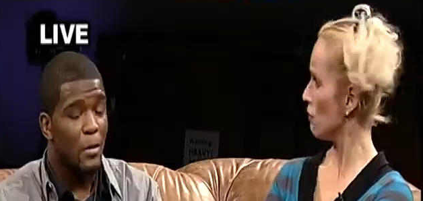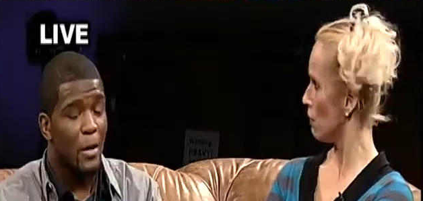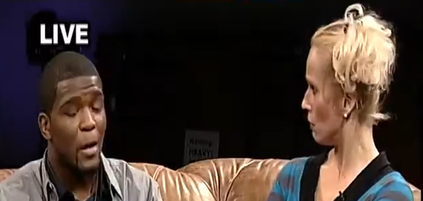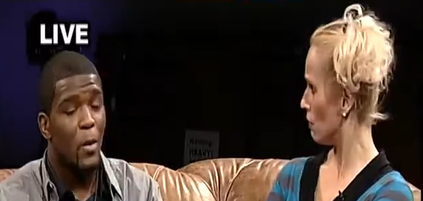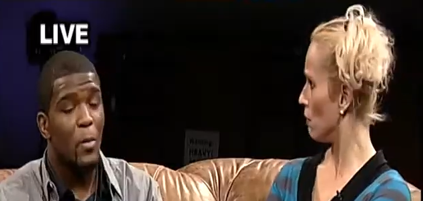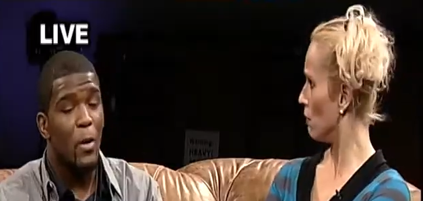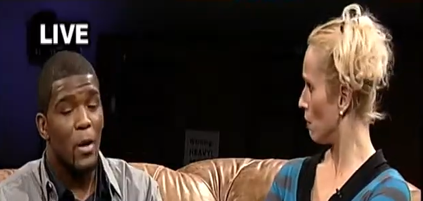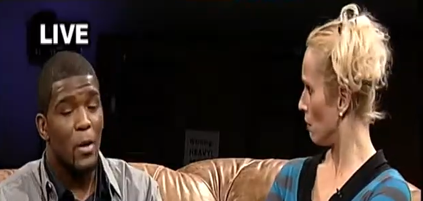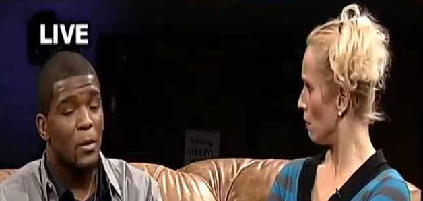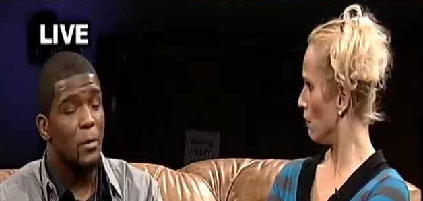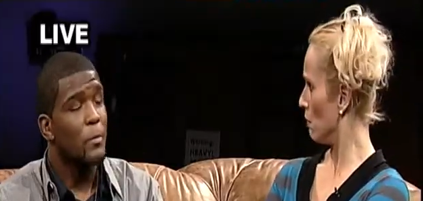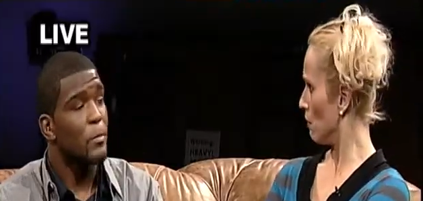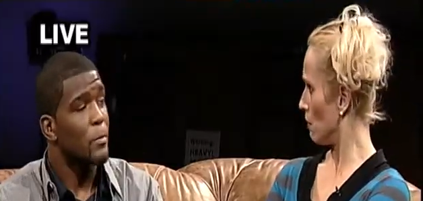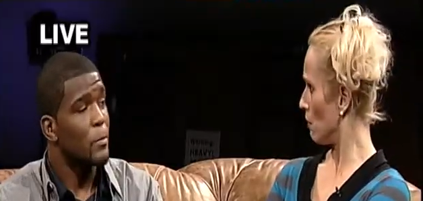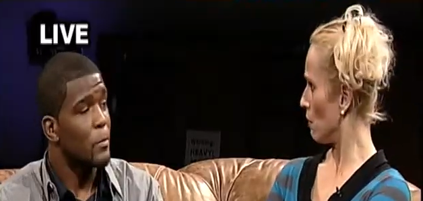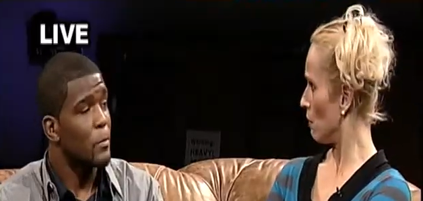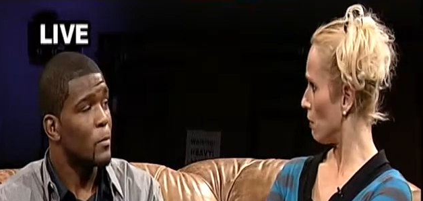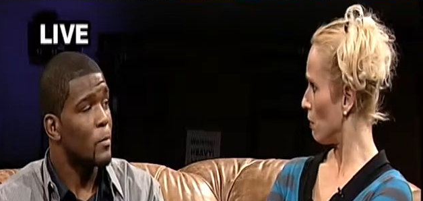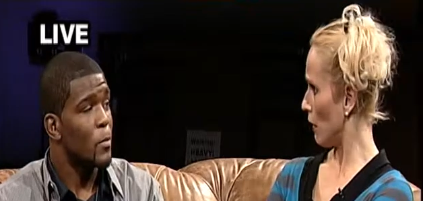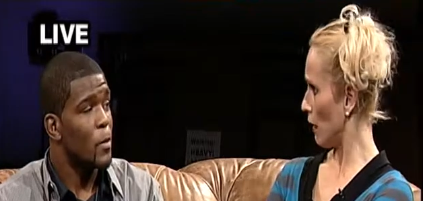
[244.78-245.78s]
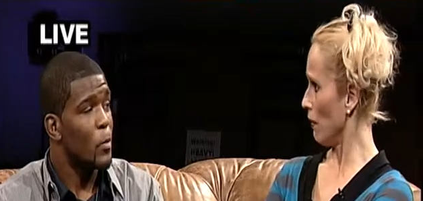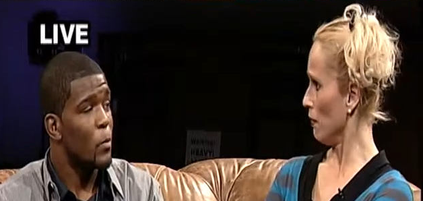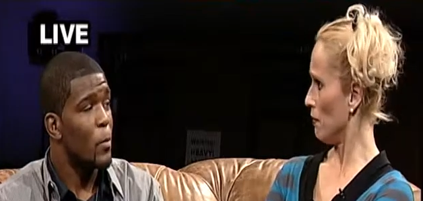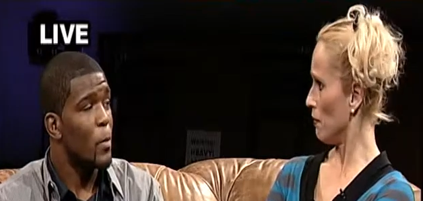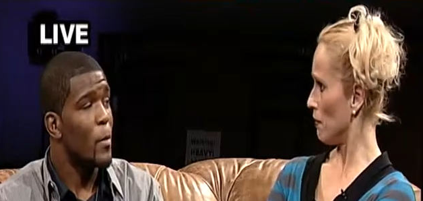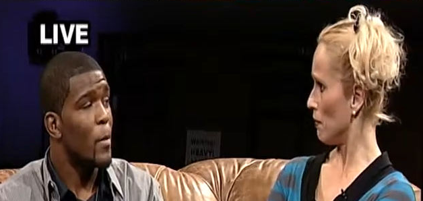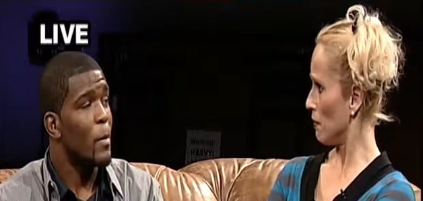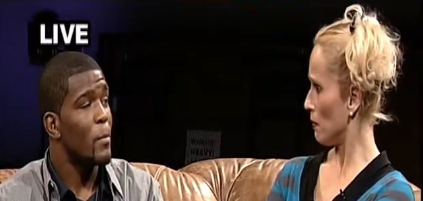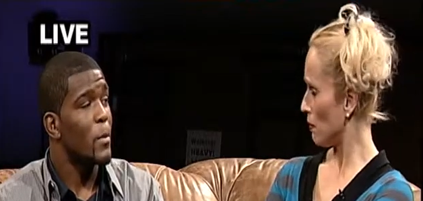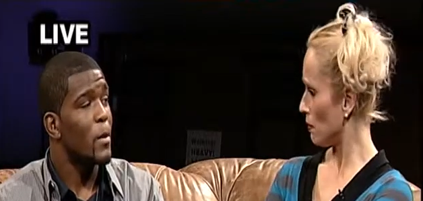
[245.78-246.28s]
Speaker 1: that was. Yeah. What
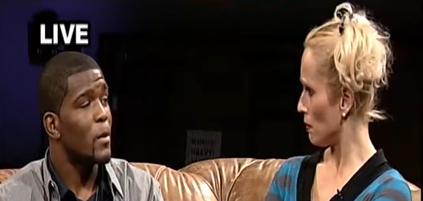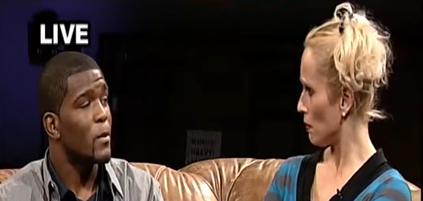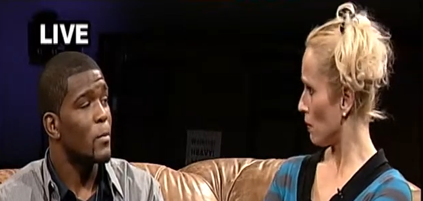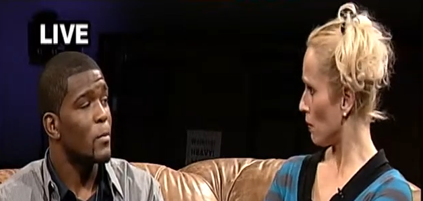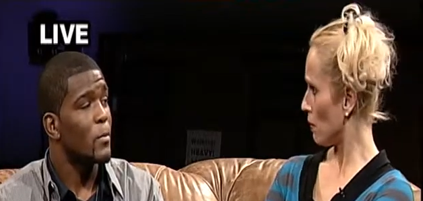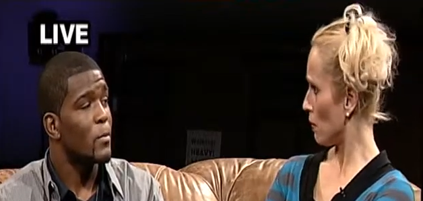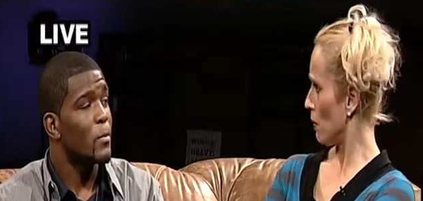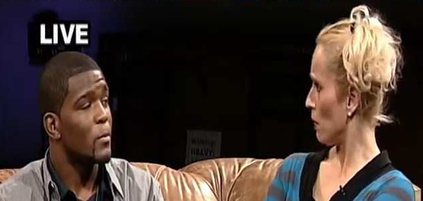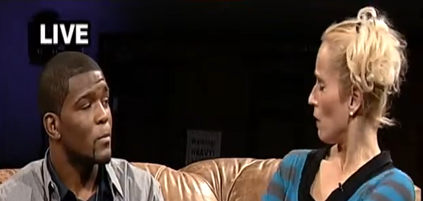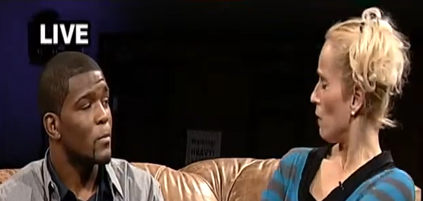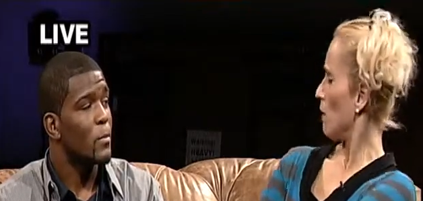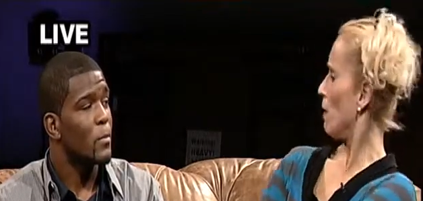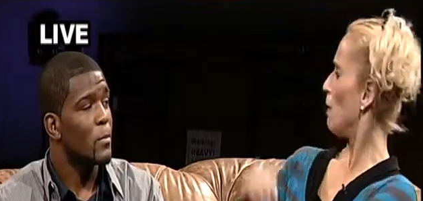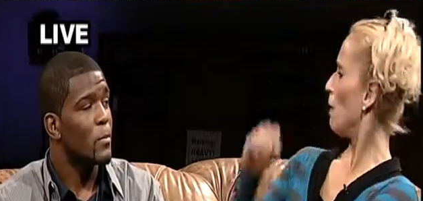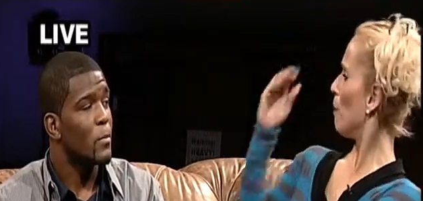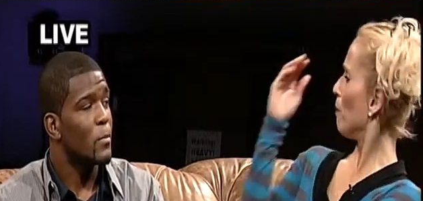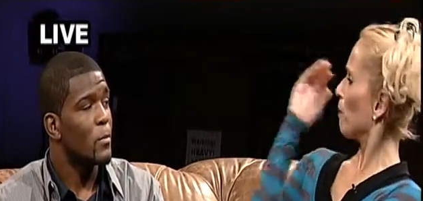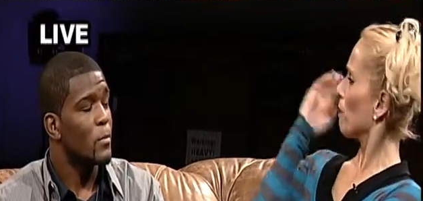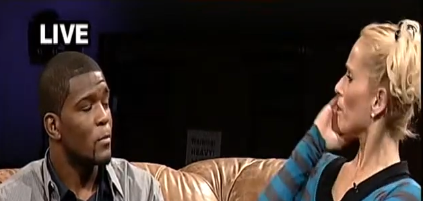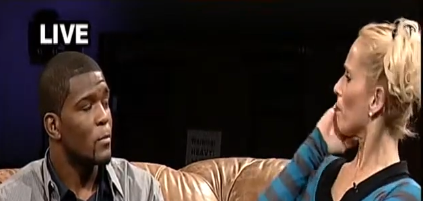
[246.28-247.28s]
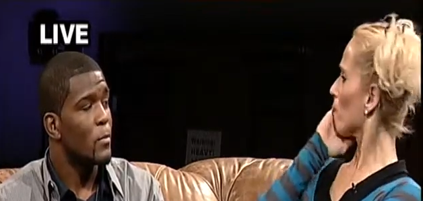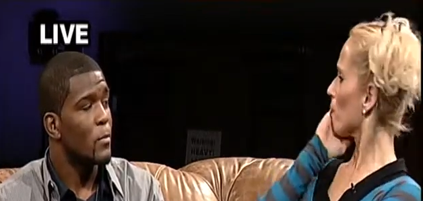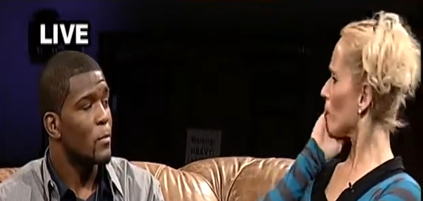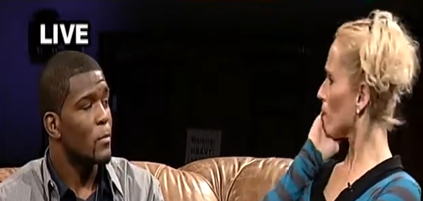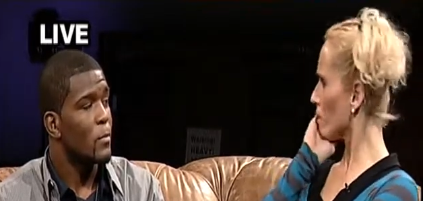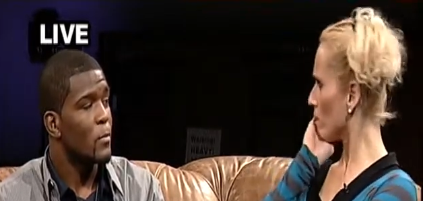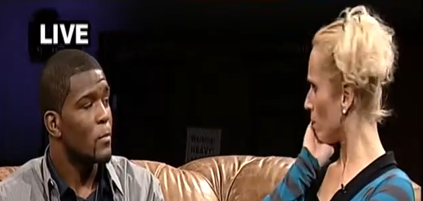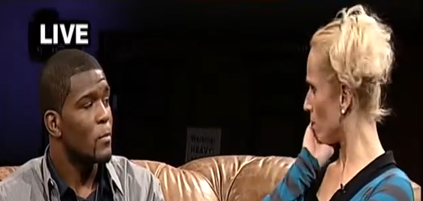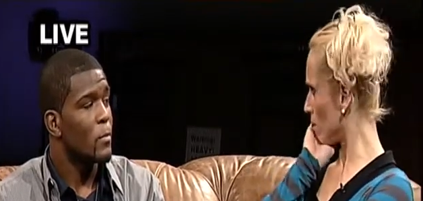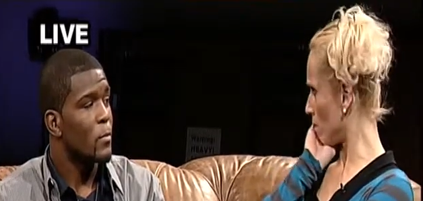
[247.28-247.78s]
about me?
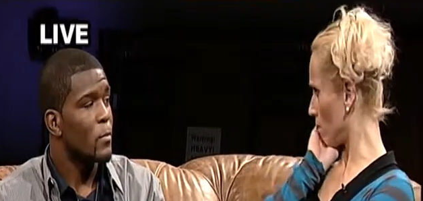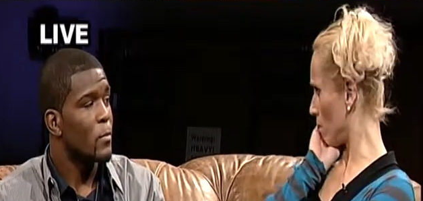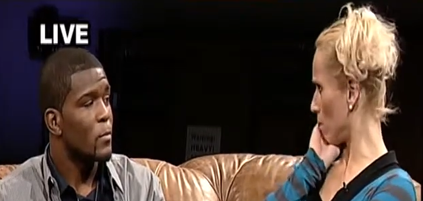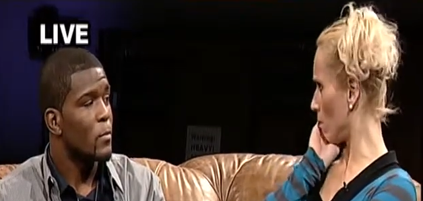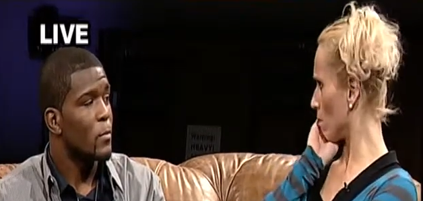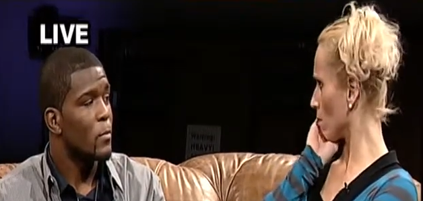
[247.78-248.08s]
Hmm.